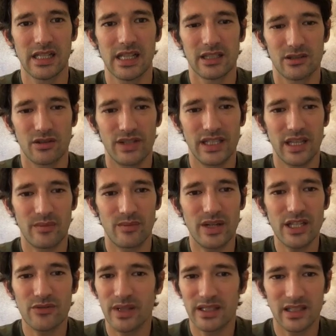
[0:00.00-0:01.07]
So with the
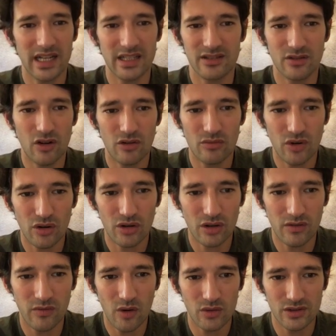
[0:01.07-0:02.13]
abridgment, there is no more
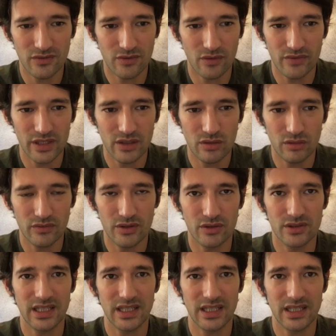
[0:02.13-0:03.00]
quotes from Vitruvius.